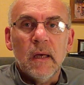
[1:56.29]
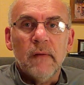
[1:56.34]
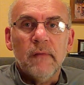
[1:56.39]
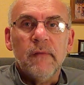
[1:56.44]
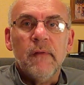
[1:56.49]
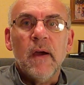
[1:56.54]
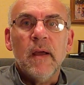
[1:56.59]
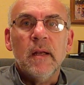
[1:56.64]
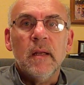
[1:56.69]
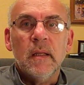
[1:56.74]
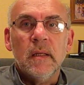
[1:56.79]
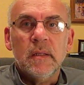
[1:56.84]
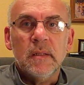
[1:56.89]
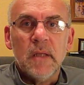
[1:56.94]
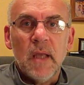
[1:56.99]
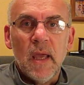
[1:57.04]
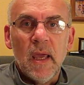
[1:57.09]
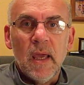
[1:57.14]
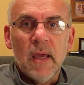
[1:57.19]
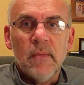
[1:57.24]
final
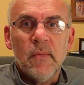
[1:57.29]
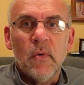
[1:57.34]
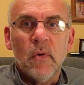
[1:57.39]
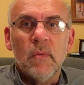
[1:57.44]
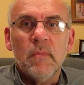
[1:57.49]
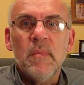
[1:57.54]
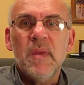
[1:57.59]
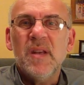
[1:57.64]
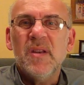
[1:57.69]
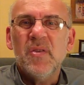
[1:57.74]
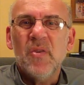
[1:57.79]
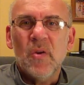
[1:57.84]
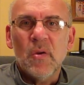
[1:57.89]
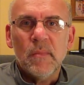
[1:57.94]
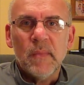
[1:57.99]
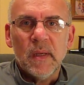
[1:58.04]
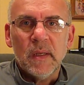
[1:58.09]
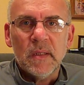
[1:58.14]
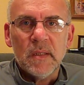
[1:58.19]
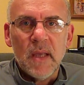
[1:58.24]
exam or
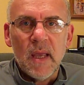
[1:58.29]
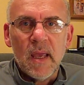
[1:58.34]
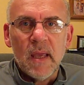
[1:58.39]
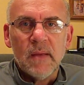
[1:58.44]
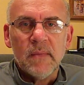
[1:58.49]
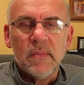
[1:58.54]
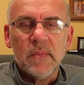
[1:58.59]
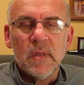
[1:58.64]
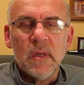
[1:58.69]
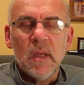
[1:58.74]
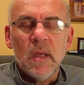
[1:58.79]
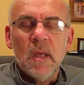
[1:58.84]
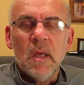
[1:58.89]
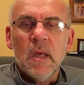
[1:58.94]
midterm exams.